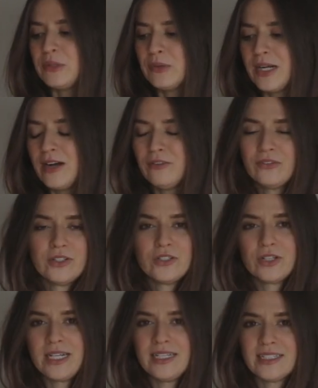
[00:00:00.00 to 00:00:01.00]
we went out for
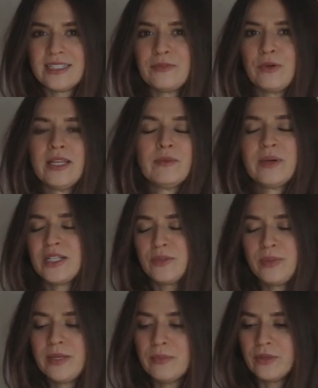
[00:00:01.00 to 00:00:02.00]
drinks with a bunch
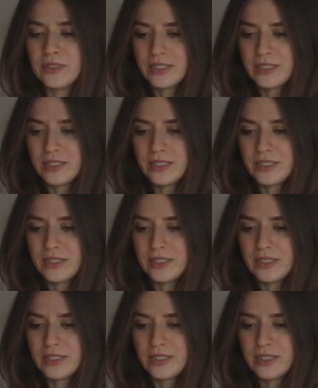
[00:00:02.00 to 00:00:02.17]
of people.